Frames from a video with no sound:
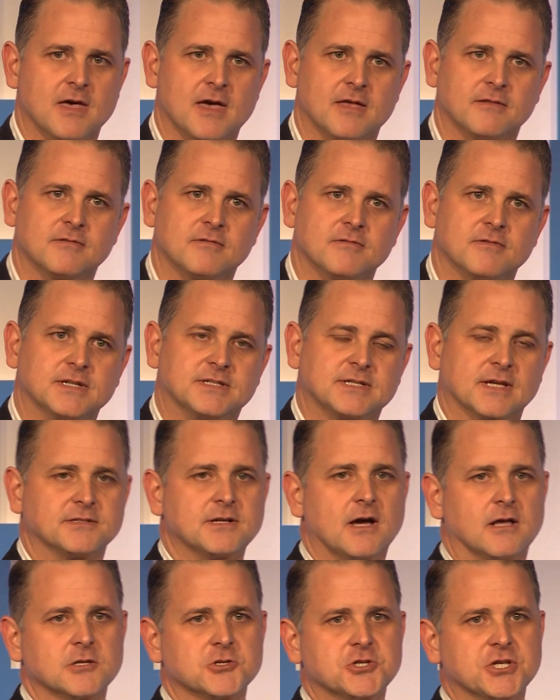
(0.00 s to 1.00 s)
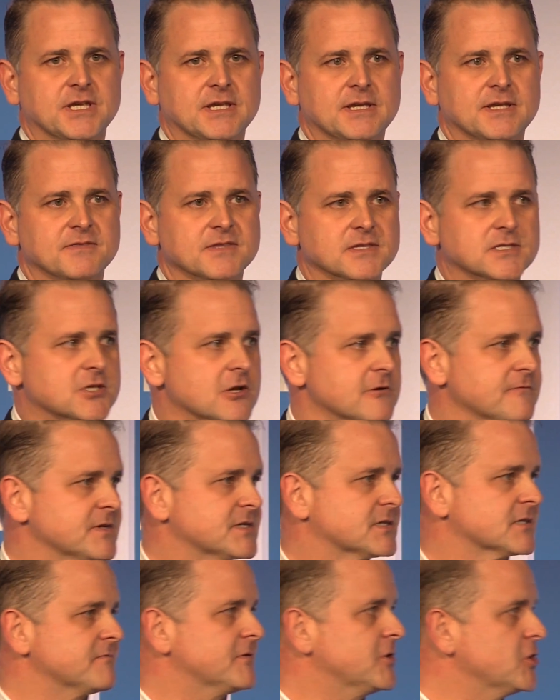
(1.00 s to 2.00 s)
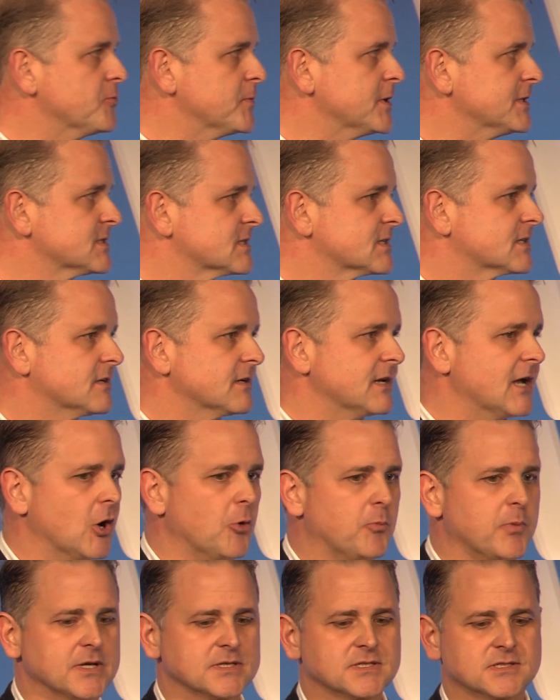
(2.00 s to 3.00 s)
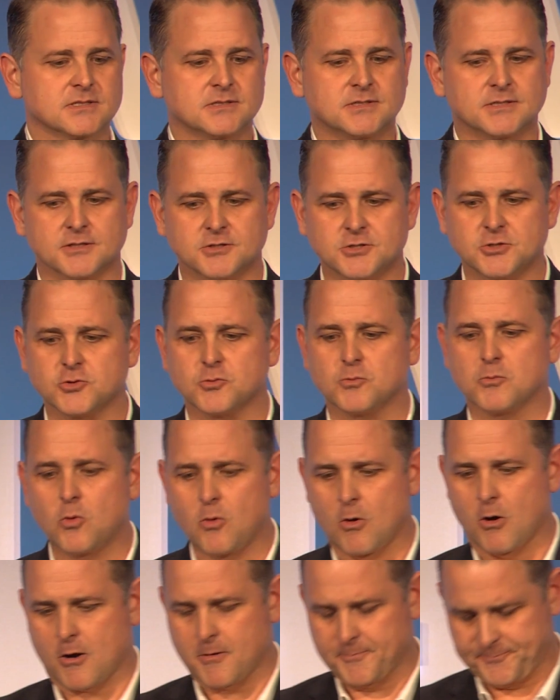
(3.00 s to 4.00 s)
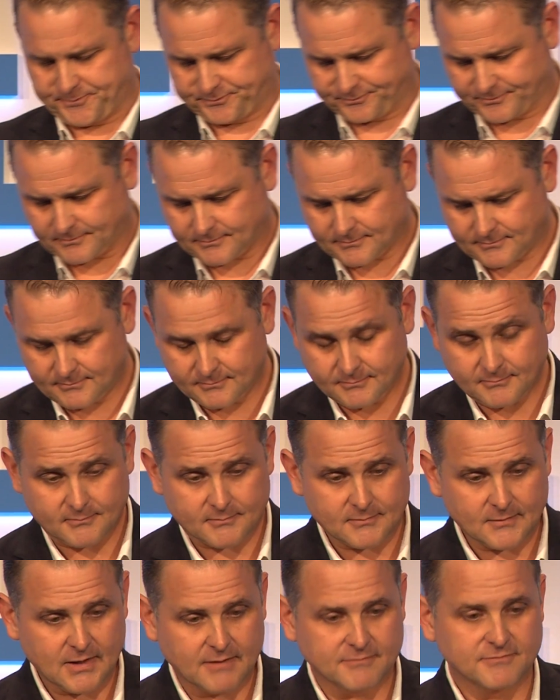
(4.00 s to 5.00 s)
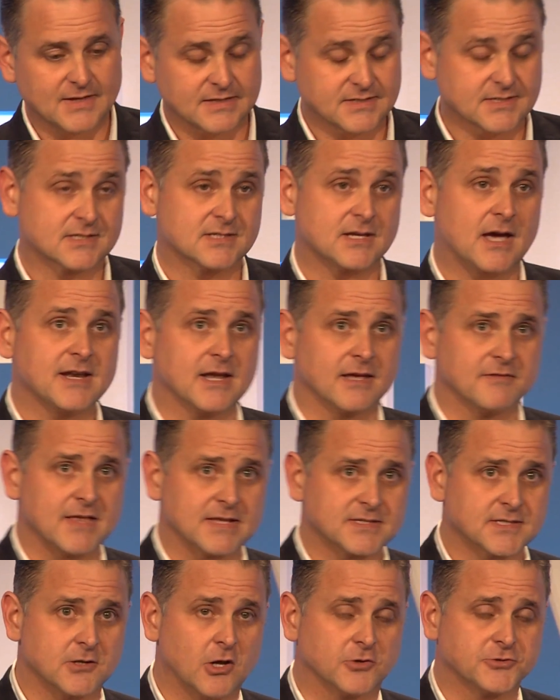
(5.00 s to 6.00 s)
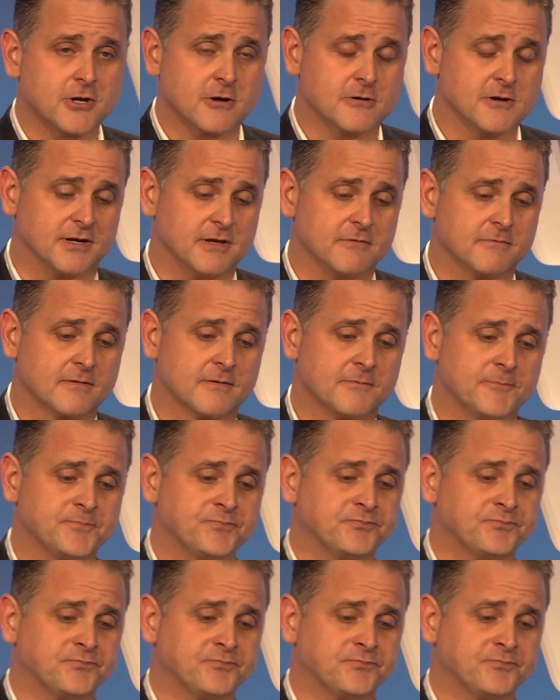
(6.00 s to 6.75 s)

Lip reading: that the technology in the service of humans could help us to do more. That's exciting. That's an alternative.